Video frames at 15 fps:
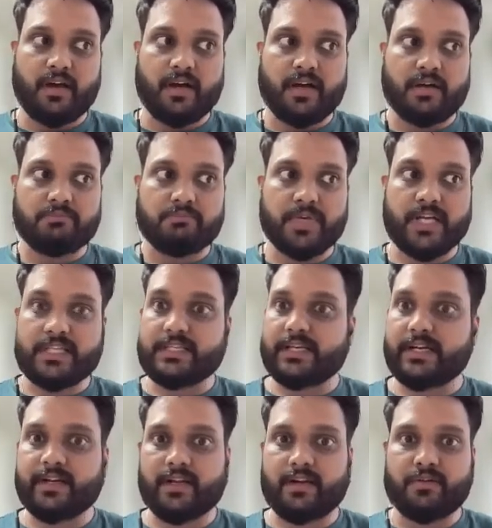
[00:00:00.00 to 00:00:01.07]

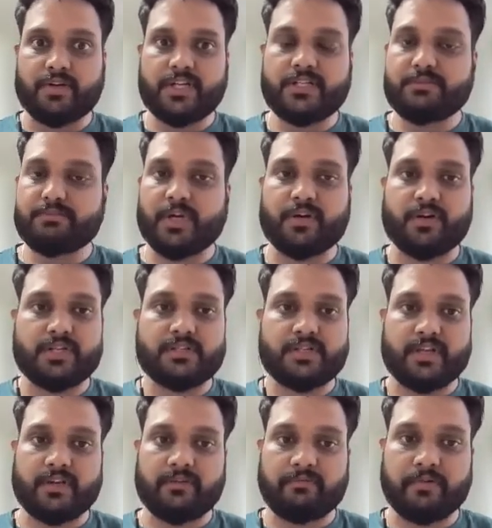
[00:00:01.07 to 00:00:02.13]
consider loaders, because
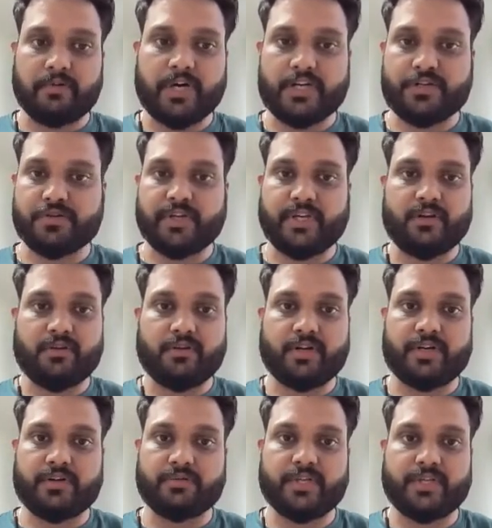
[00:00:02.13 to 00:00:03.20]
if you are showing
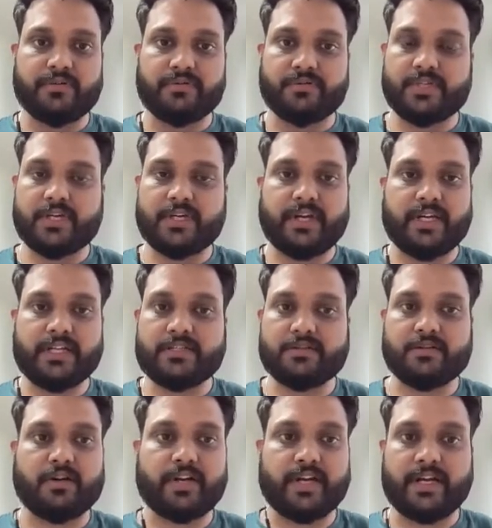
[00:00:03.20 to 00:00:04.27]
loader to the user,
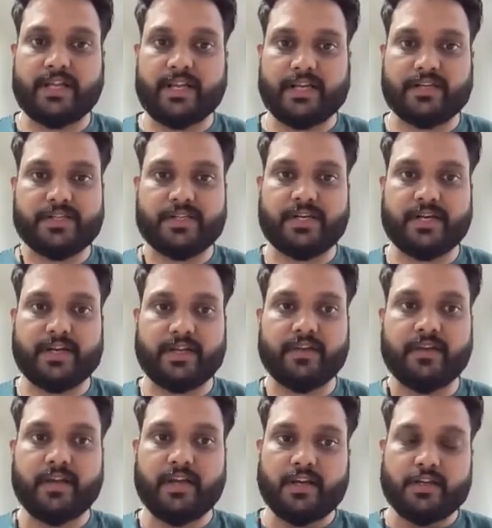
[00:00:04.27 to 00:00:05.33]
it's not interaction ready.